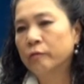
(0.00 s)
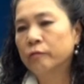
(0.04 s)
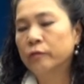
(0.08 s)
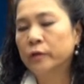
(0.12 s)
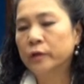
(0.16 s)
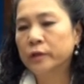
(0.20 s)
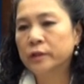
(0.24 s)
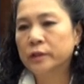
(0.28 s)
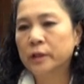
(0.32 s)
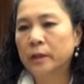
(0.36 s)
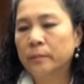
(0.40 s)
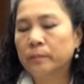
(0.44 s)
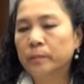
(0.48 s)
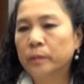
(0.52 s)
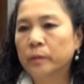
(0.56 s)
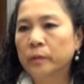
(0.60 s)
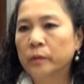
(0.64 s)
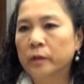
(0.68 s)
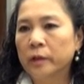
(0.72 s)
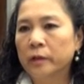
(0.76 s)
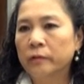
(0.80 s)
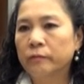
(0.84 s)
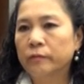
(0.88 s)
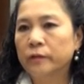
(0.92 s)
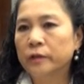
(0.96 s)
For
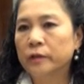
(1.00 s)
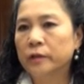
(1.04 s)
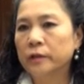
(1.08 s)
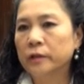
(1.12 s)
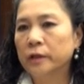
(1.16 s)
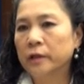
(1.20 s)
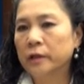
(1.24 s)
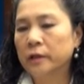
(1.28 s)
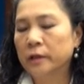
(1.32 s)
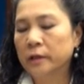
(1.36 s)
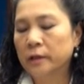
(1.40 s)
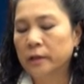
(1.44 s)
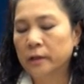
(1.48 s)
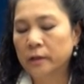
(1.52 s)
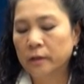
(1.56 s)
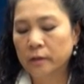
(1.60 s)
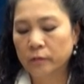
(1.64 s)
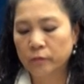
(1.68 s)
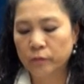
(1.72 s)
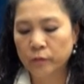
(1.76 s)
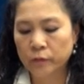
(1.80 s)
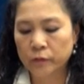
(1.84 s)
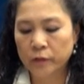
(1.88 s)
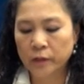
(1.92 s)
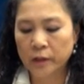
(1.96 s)
example, if it
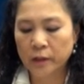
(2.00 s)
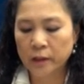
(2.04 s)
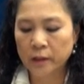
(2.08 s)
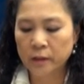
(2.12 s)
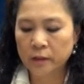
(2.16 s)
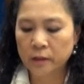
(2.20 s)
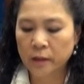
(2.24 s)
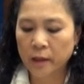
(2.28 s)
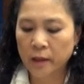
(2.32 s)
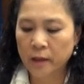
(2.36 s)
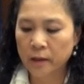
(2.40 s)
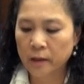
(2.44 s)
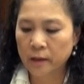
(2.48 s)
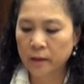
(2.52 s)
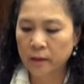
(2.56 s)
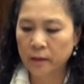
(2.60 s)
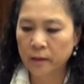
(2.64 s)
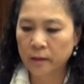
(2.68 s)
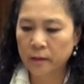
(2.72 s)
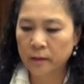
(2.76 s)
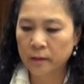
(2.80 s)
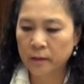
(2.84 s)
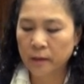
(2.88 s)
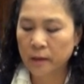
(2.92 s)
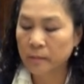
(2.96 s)
for the
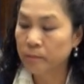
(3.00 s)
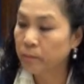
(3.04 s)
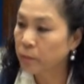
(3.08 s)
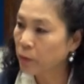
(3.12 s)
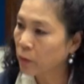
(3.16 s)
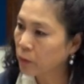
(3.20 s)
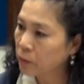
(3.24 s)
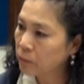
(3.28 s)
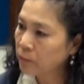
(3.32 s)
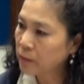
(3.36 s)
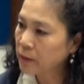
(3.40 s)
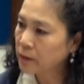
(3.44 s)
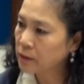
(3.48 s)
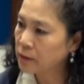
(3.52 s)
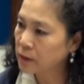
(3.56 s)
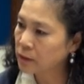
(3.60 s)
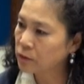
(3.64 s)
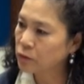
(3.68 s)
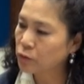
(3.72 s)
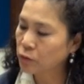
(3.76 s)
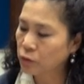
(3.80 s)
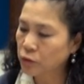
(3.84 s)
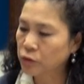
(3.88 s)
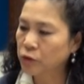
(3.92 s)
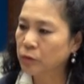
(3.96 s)
employment
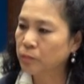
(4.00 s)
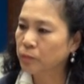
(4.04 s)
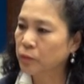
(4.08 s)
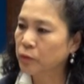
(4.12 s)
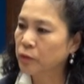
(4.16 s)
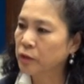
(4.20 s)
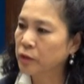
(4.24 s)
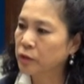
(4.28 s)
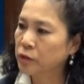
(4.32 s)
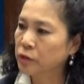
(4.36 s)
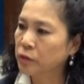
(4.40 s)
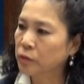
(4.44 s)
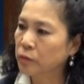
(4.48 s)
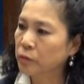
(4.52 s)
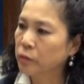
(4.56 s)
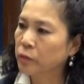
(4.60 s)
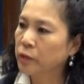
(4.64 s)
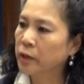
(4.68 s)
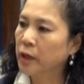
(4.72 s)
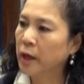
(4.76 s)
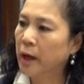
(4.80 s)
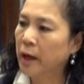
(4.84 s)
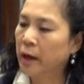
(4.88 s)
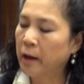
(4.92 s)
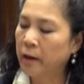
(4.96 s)
and social protection,
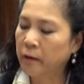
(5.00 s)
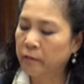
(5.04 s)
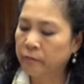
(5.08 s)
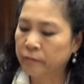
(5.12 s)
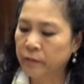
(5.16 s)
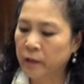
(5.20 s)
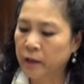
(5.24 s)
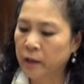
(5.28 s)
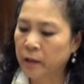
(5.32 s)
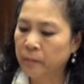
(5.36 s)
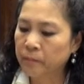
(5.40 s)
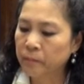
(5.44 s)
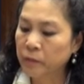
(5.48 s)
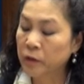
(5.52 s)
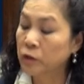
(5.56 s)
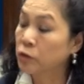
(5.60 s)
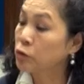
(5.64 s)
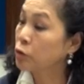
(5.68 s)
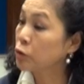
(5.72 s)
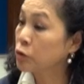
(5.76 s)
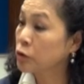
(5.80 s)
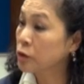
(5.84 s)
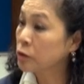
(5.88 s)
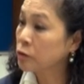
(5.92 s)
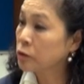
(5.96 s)
we have a
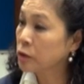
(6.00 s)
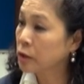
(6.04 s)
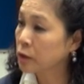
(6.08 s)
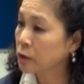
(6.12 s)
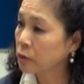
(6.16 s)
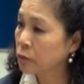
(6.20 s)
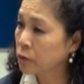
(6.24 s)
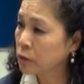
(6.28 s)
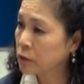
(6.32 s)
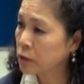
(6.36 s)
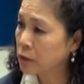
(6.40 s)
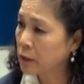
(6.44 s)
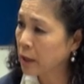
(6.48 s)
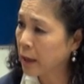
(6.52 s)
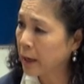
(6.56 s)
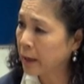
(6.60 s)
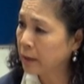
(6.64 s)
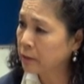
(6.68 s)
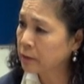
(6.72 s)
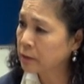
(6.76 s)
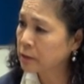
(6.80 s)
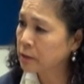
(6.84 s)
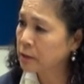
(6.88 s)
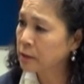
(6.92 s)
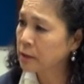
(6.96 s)
Social Security
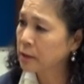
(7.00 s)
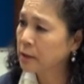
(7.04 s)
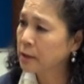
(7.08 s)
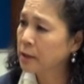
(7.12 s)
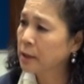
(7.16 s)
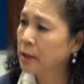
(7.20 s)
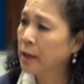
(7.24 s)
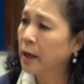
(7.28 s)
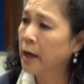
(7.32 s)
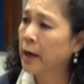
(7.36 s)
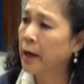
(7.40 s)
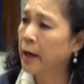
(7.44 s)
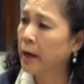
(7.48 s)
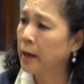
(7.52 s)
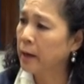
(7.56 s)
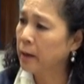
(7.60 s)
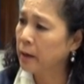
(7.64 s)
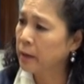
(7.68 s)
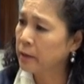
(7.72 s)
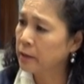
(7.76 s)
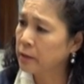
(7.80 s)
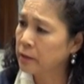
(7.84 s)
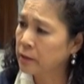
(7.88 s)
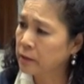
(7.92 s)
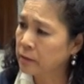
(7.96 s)
Act
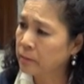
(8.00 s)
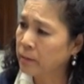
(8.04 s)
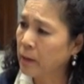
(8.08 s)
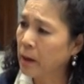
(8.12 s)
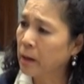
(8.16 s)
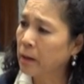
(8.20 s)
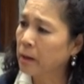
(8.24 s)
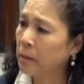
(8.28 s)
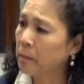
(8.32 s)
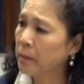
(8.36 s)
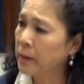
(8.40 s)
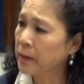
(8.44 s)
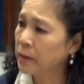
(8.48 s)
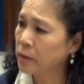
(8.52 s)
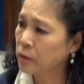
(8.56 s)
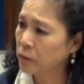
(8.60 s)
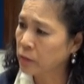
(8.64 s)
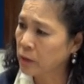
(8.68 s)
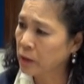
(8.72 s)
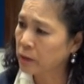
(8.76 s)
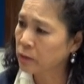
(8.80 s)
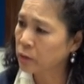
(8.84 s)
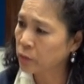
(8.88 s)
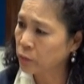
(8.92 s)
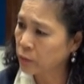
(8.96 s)
under the Parliament
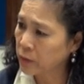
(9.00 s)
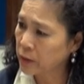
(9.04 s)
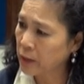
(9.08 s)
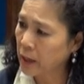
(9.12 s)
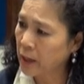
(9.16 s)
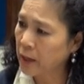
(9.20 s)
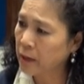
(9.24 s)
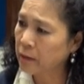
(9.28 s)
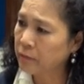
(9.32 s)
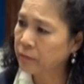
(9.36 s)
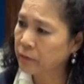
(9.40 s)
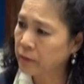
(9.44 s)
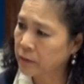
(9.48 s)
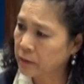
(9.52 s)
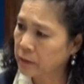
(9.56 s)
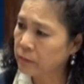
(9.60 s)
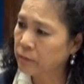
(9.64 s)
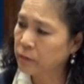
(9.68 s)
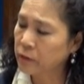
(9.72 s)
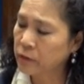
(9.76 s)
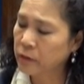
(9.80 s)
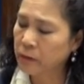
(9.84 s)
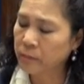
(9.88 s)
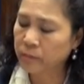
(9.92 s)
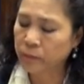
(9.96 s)
that we have
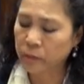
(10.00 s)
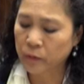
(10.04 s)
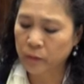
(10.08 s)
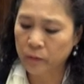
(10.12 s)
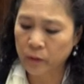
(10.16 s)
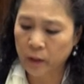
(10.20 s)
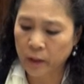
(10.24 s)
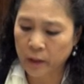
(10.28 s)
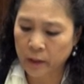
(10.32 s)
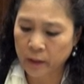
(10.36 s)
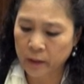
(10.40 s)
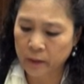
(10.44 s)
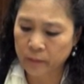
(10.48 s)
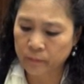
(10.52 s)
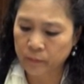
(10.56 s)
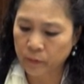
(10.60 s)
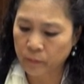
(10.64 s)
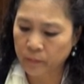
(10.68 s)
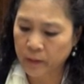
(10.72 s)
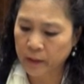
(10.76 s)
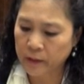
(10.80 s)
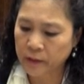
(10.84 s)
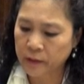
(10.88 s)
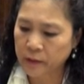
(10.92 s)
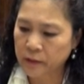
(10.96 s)
given
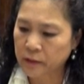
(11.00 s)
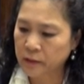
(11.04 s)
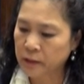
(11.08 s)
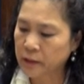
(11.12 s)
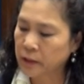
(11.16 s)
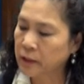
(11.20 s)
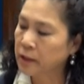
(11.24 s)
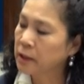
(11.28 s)
provided